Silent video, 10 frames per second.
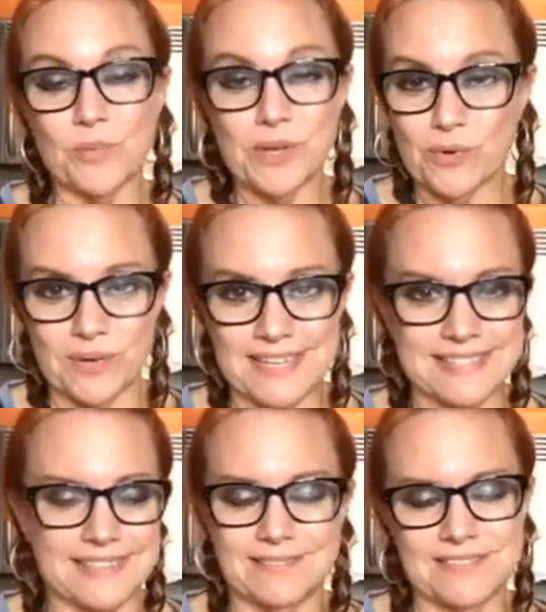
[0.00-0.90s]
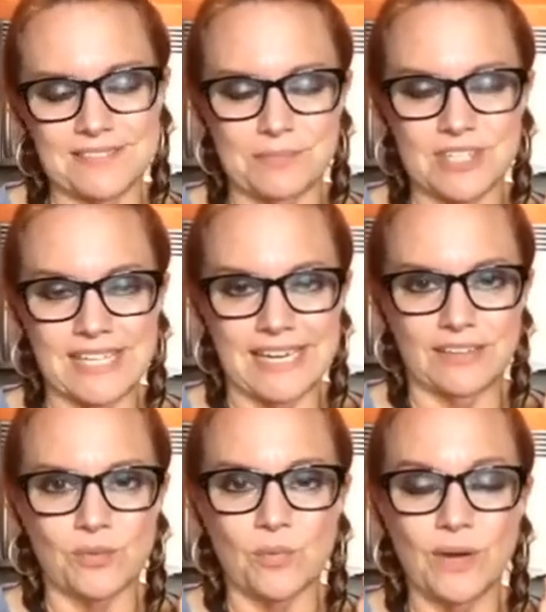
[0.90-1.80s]
the real reason, I'm just
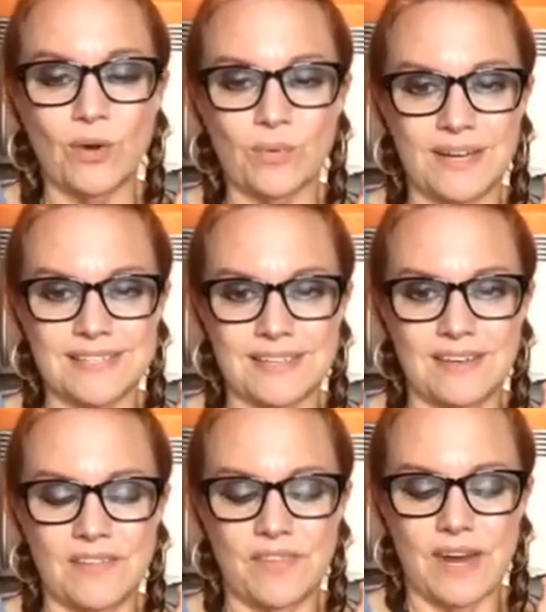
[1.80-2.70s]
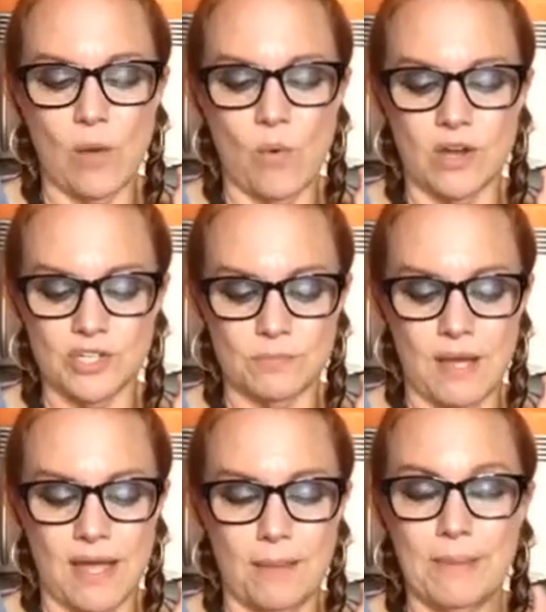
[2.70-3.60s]
kidding, the real reason that I wash
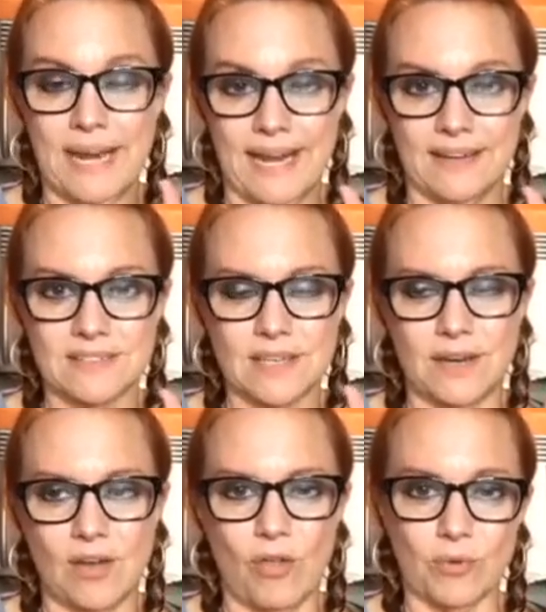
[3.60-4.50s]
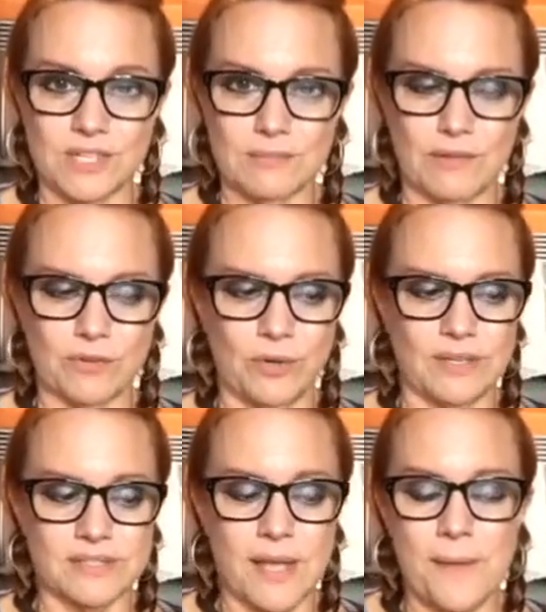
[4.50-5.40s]
my bananas and all the rest of my
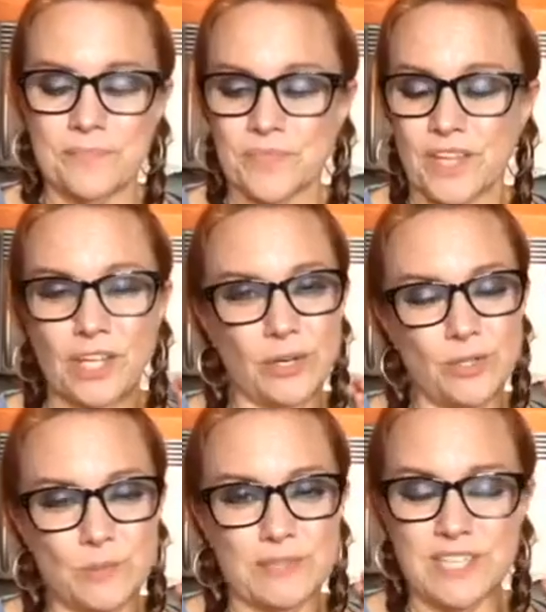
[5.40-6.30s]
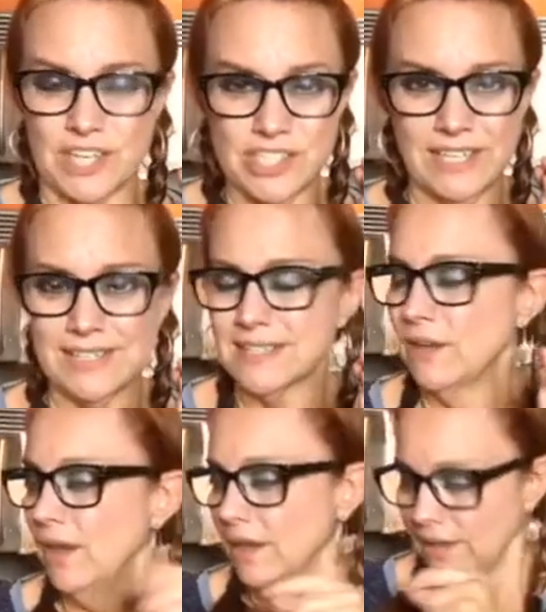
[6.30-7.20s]
fruit is you don't know who's been touching
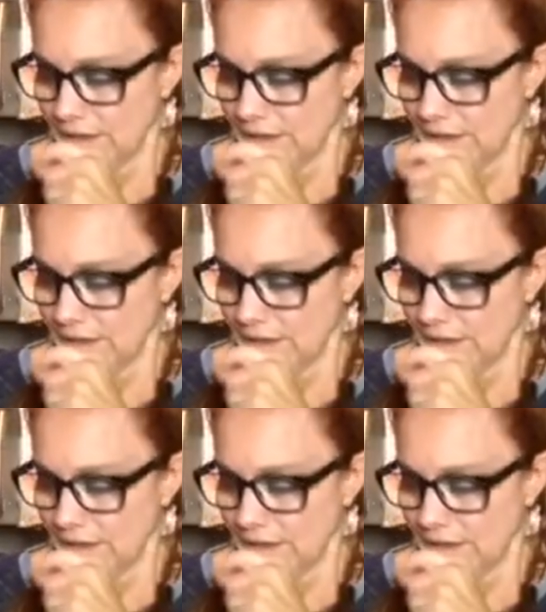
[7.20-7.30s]
it.